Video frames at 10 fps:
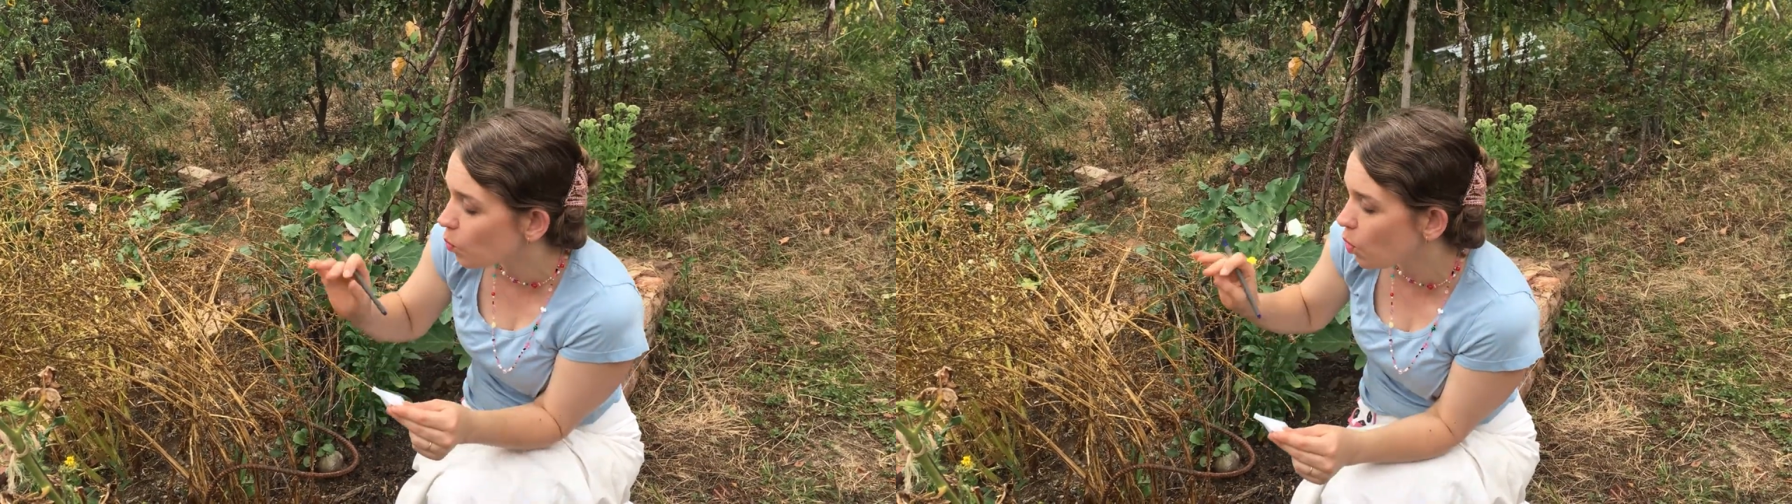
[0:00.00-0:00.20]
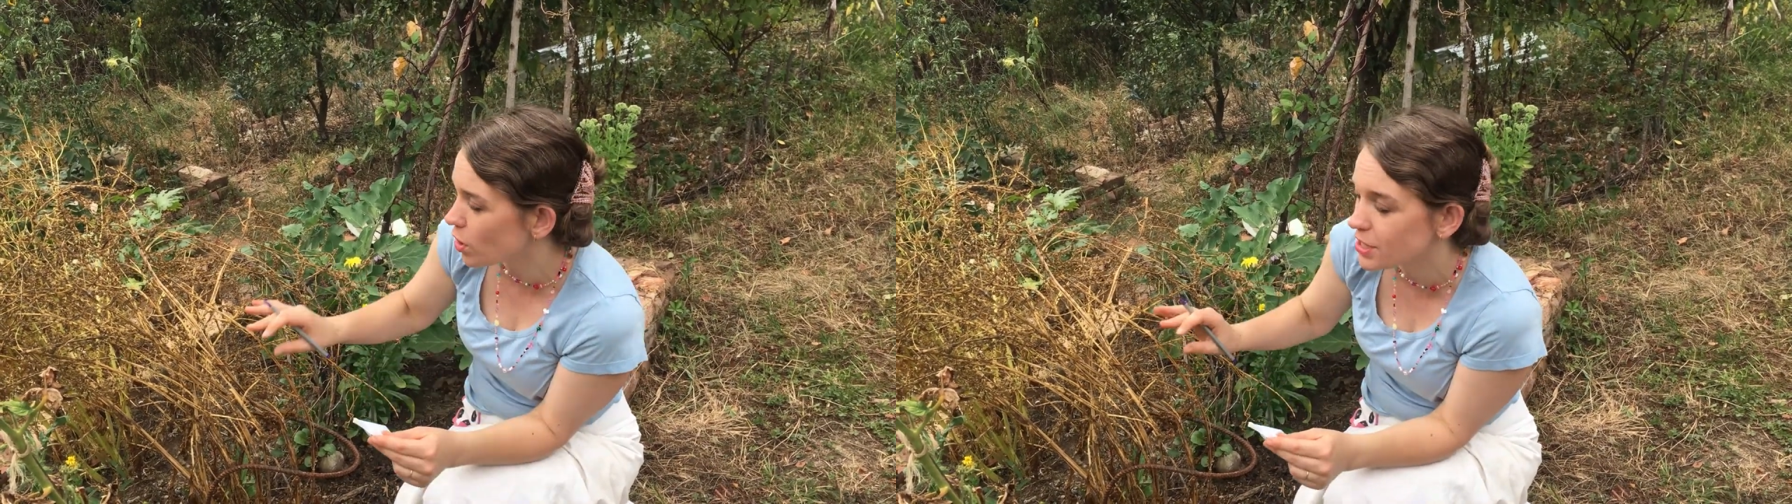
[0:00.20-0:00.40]

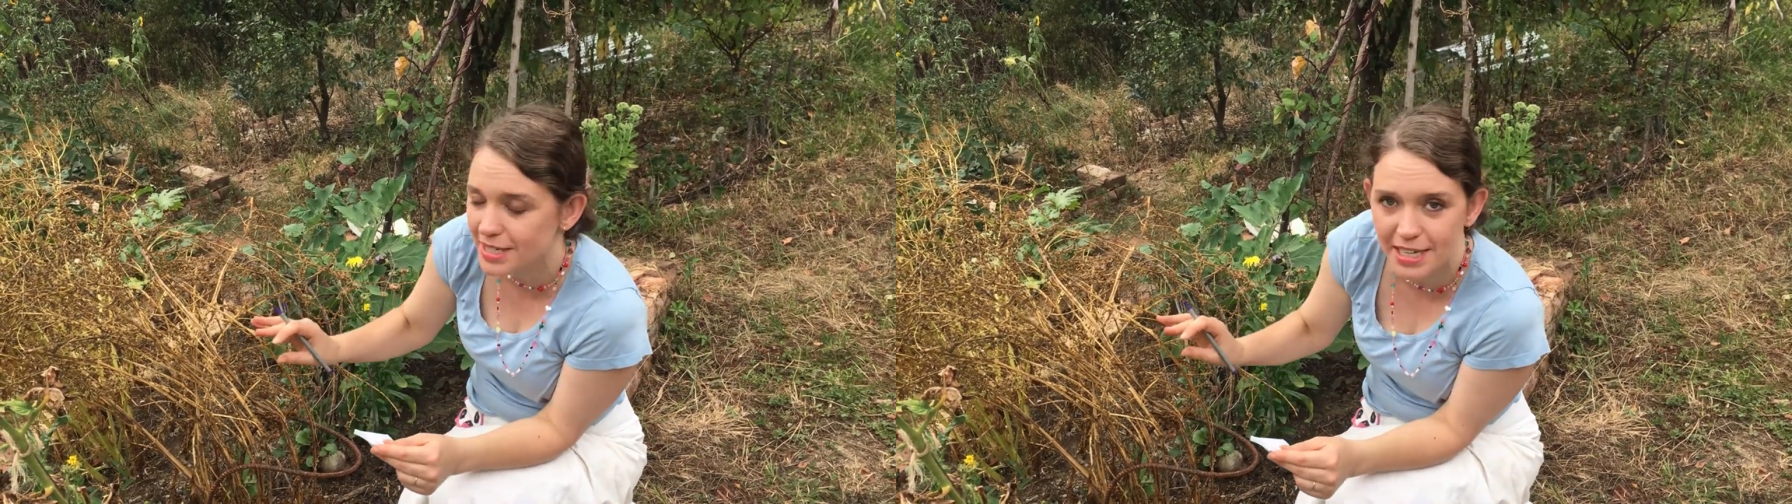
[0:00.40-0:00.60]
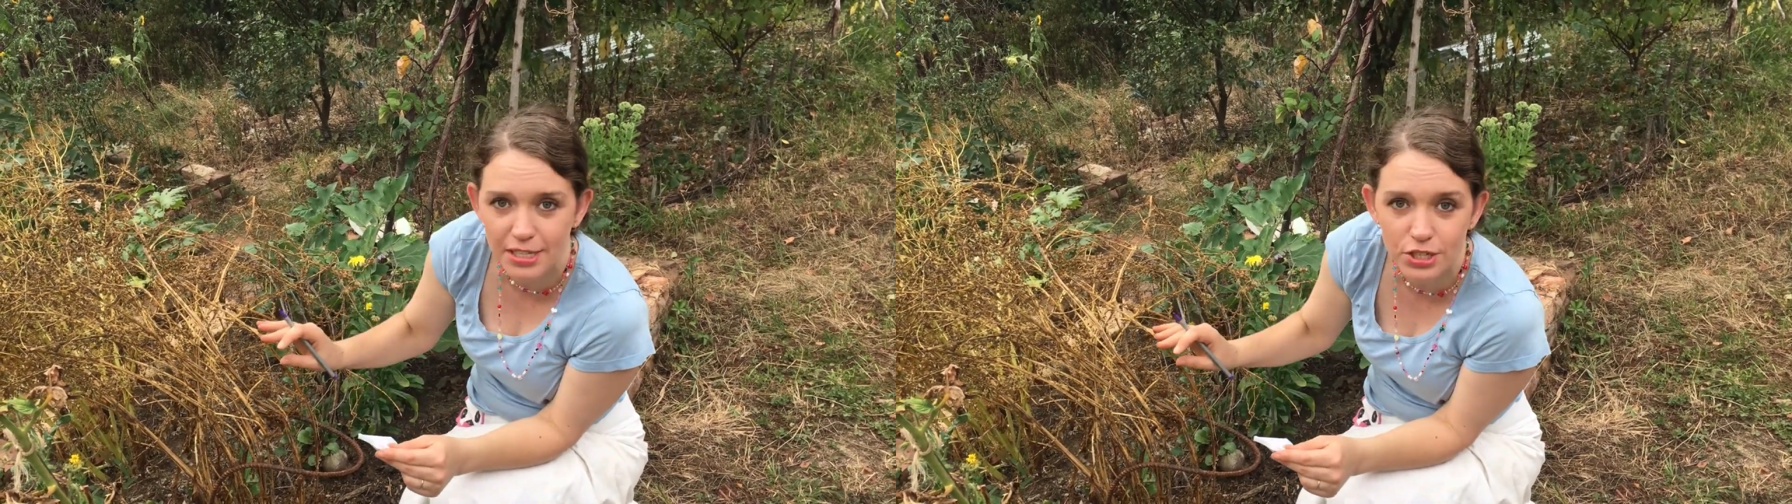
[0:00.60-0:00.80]
what
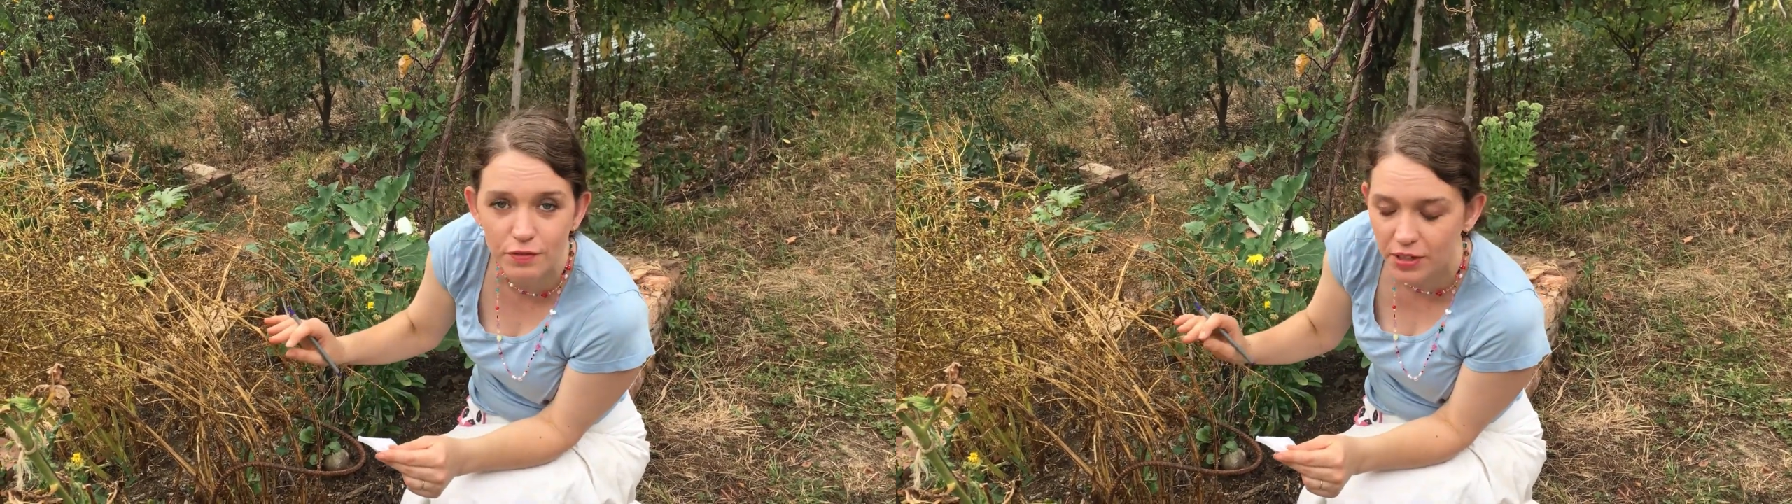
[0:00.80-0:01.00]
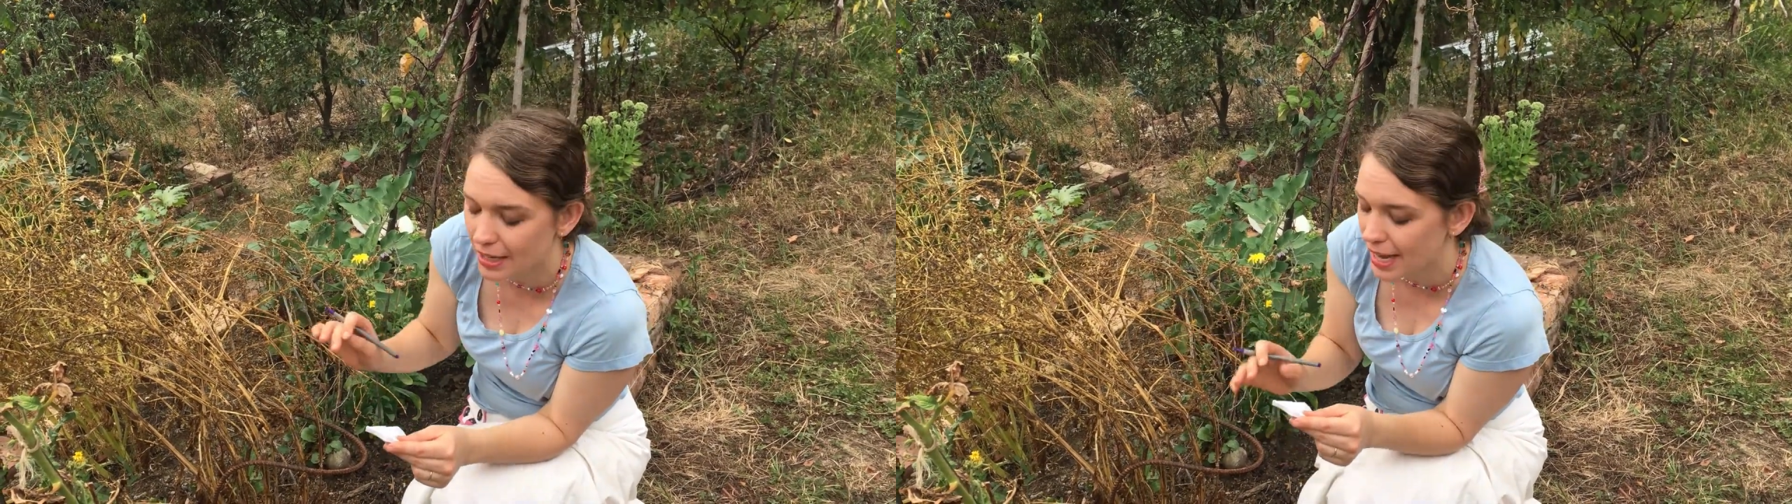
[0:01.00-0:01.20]
it is
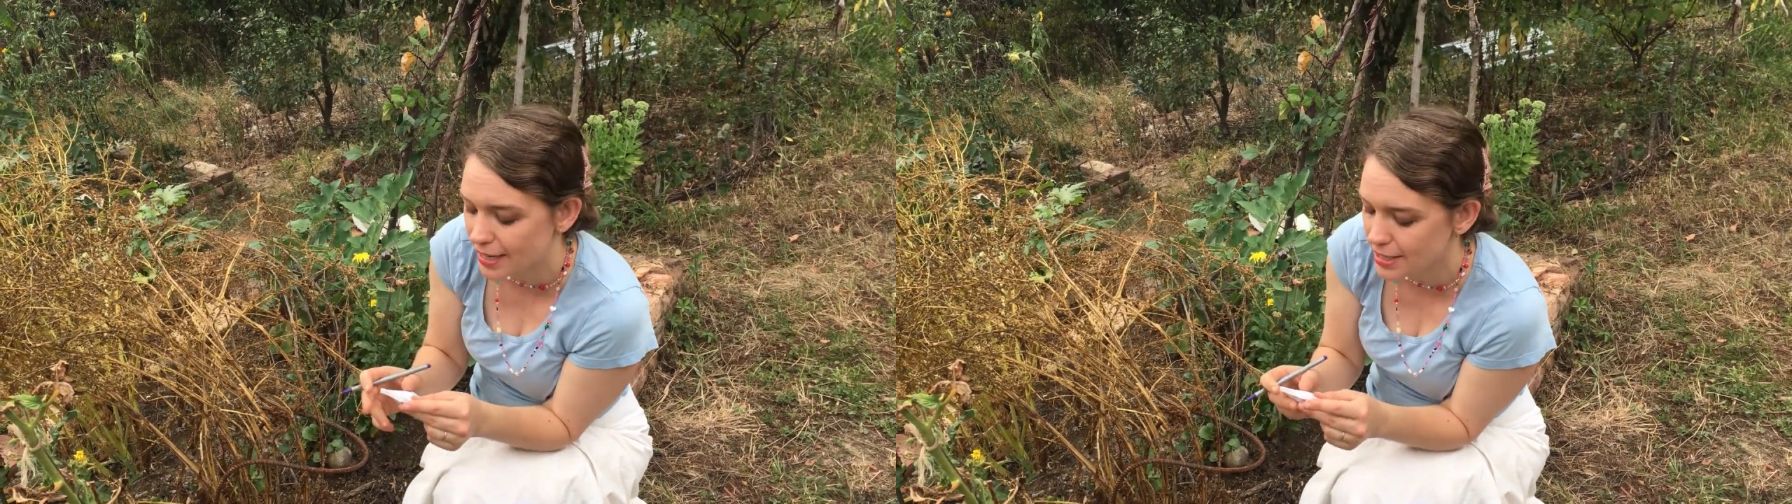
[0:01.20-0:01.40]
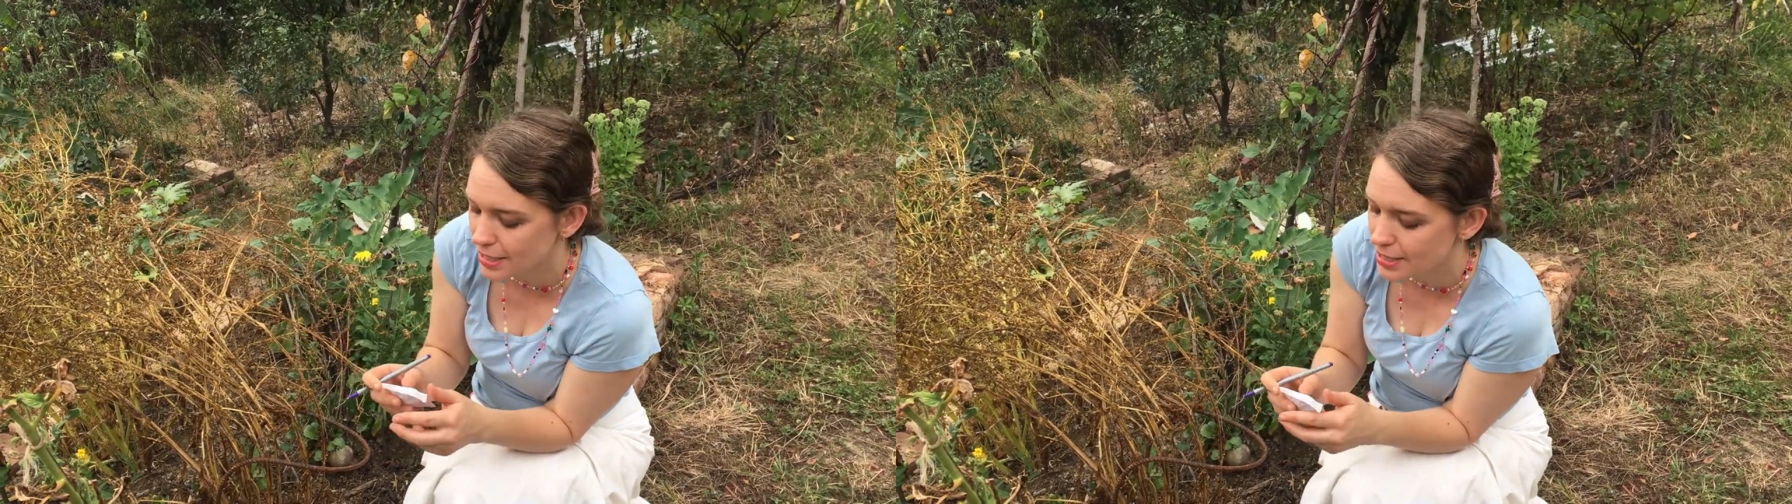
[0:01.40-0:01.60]
you've
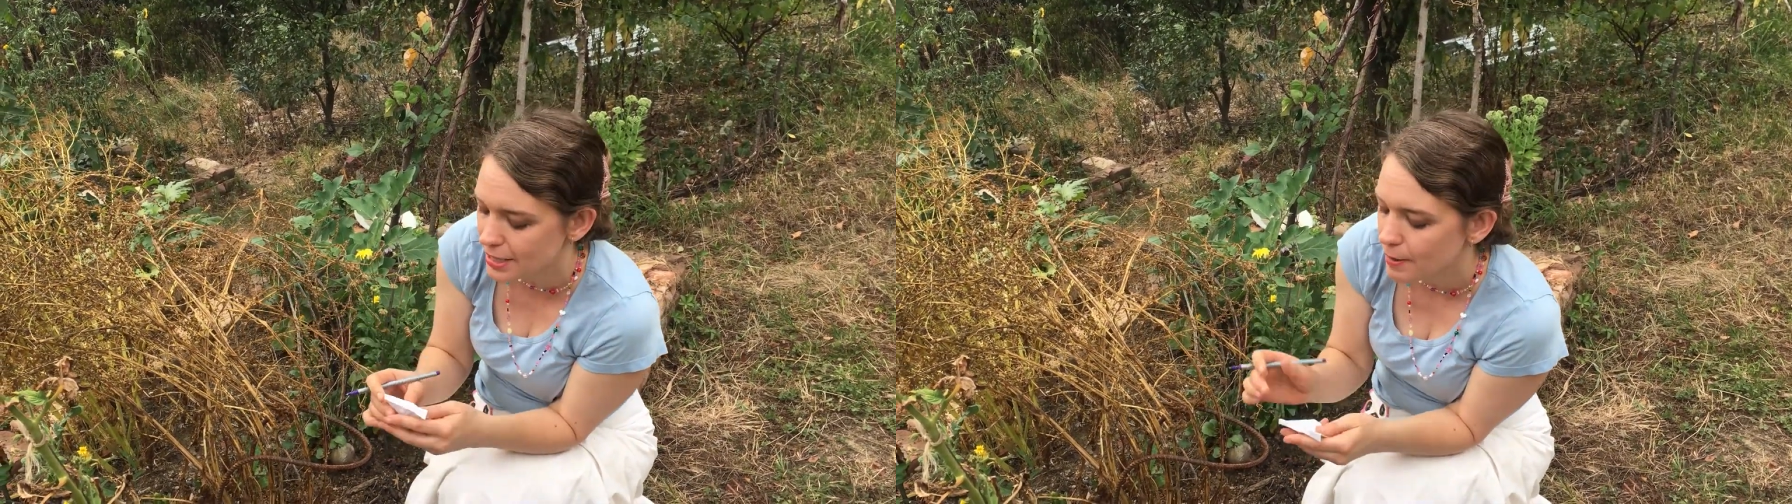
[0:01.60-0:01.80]
collected.